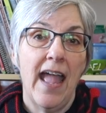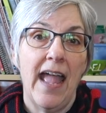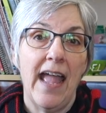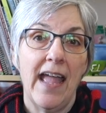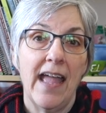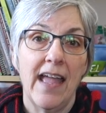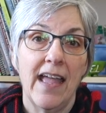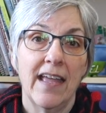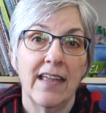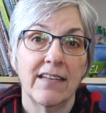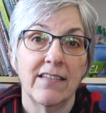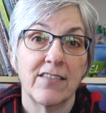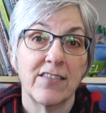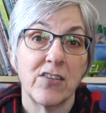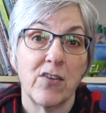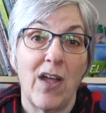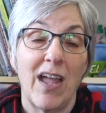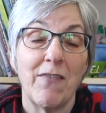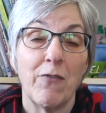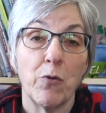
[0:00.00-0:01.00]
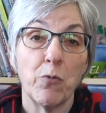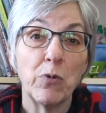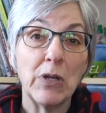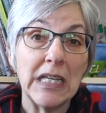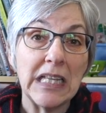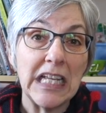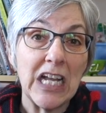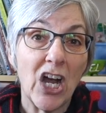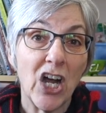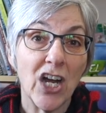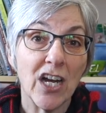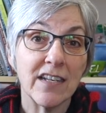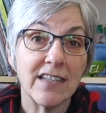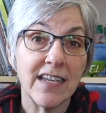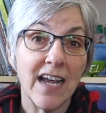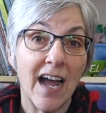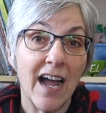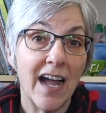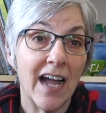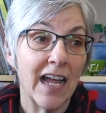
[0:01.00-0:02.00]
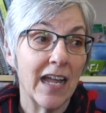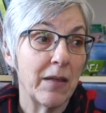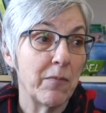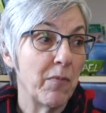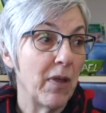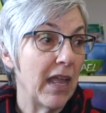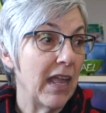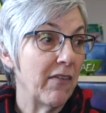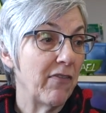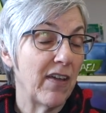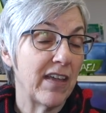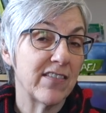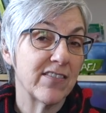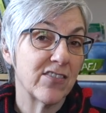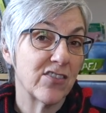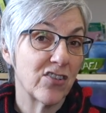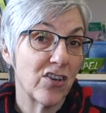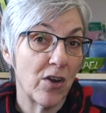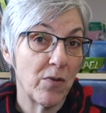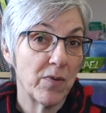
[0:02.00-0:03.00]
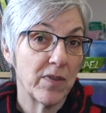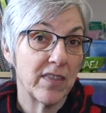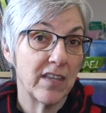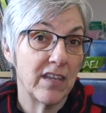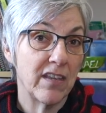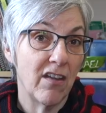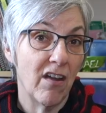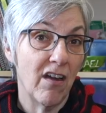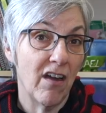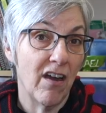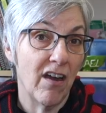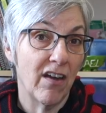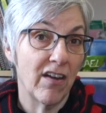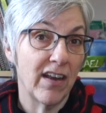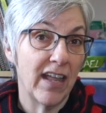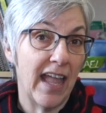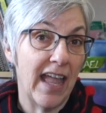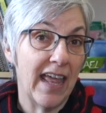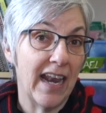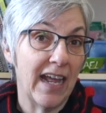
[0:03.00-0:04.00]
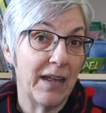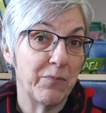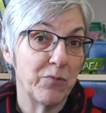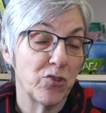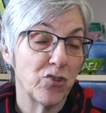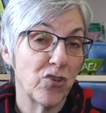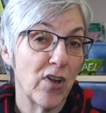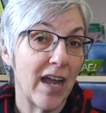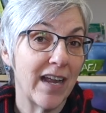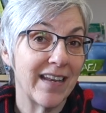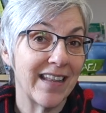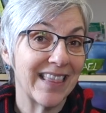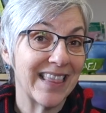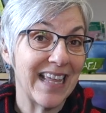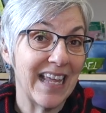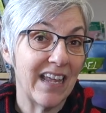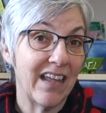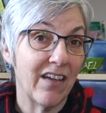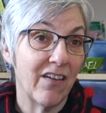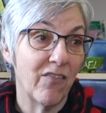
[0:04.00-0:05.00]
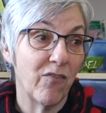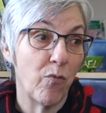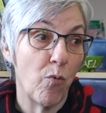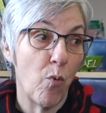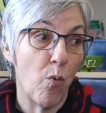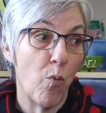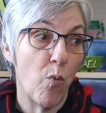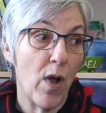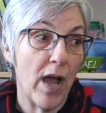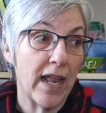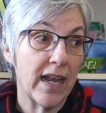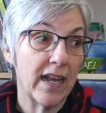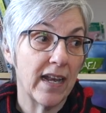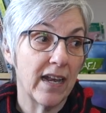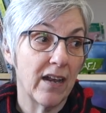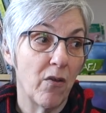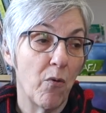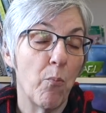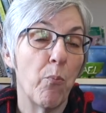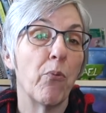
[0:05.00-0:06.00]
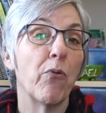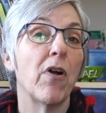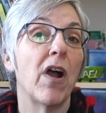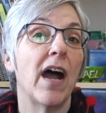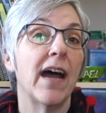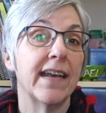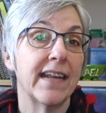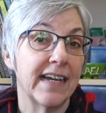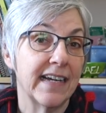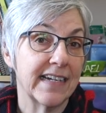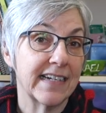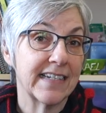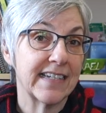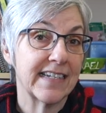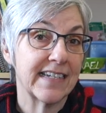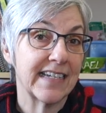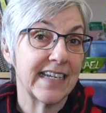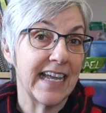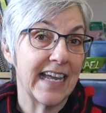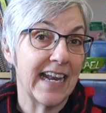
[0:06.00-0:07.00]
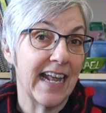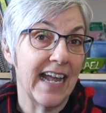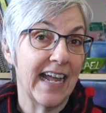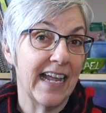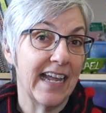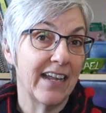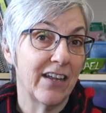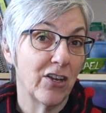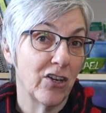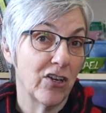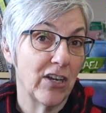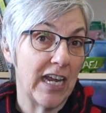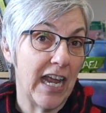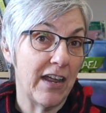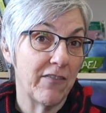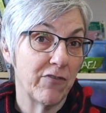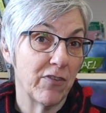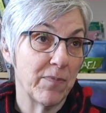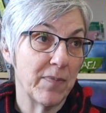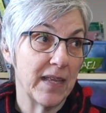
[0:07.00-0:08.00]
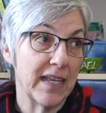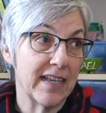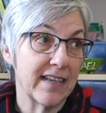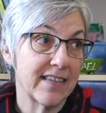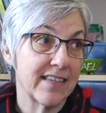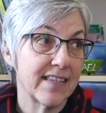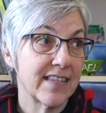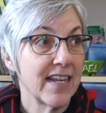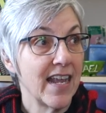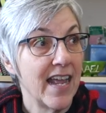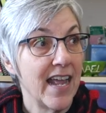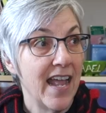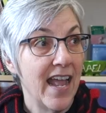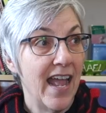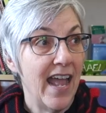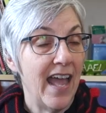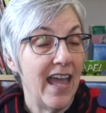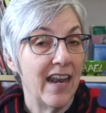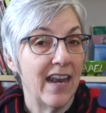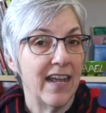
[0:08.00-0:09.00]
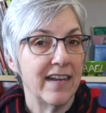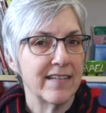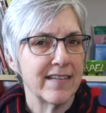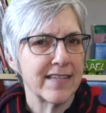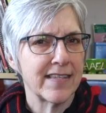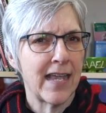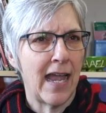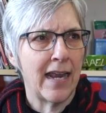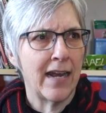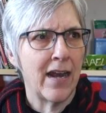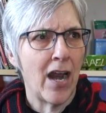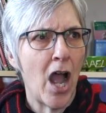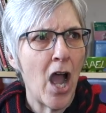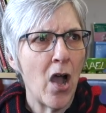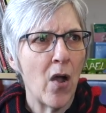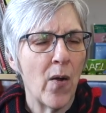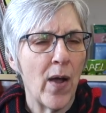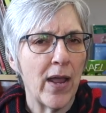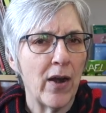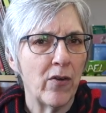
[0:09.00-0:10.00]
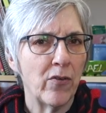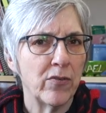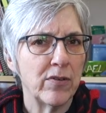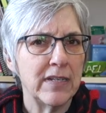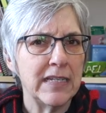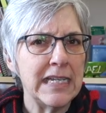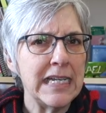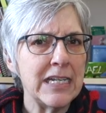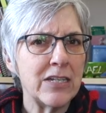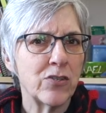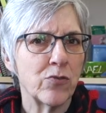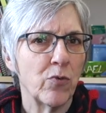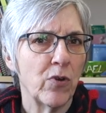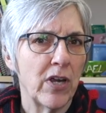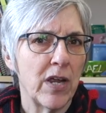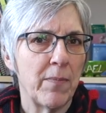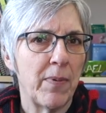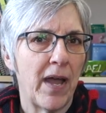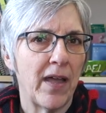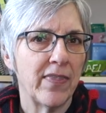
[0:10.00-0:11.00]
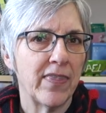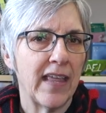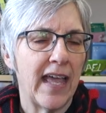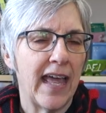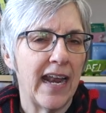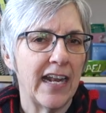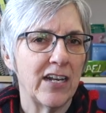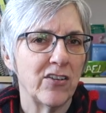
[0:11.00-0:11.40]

And so I have a really hard time if I start with the yarn and I'm trying to think of what product can I create from this. And I decided, oh, I don't need to worry about that.